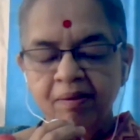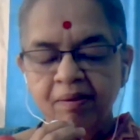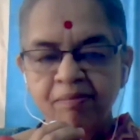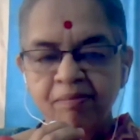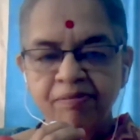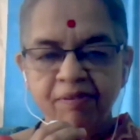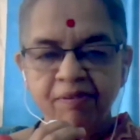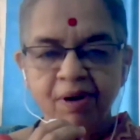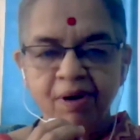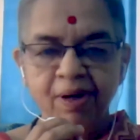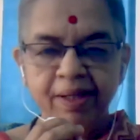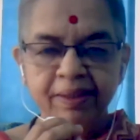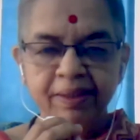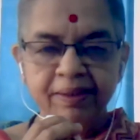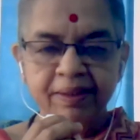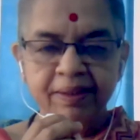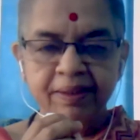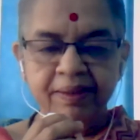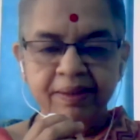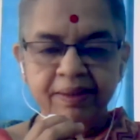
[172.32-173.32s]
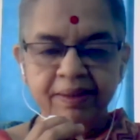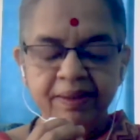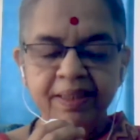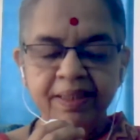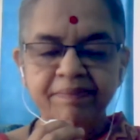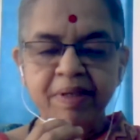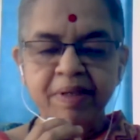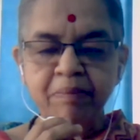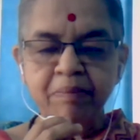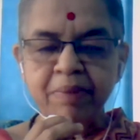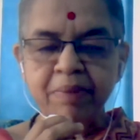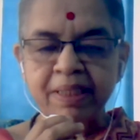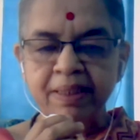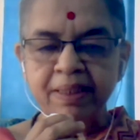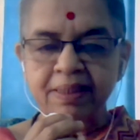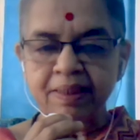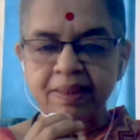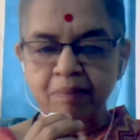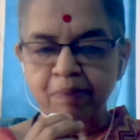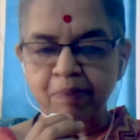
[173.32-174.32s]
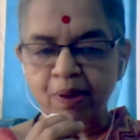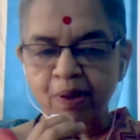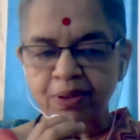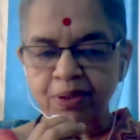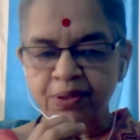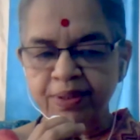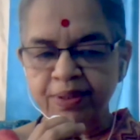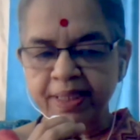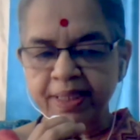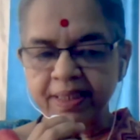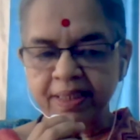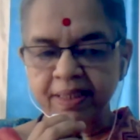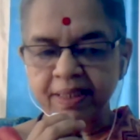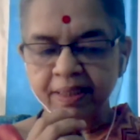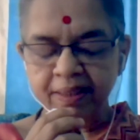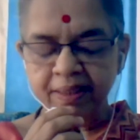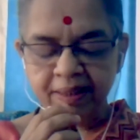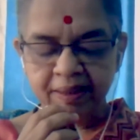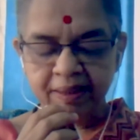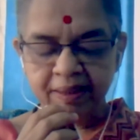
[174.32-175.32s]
for giving me this opportunity